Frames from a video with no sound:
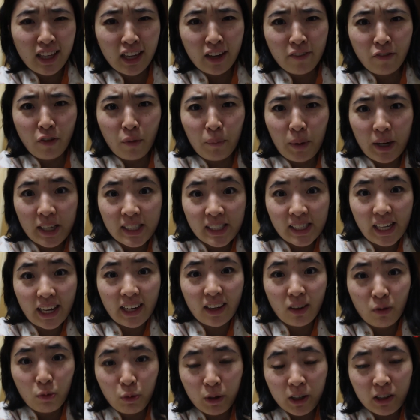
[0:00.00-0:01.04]
think for my
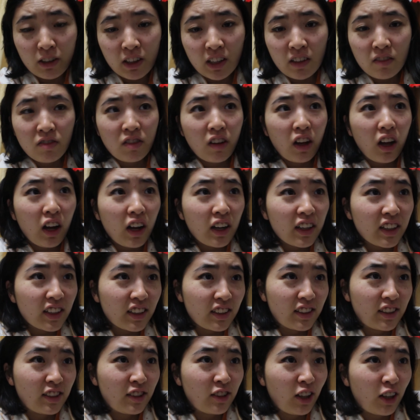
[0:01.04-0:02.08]
second weekly vlog,
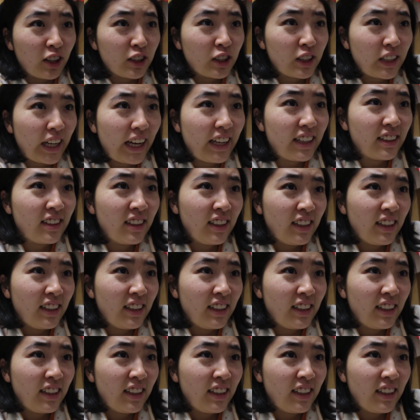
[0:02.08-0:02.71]
it starts at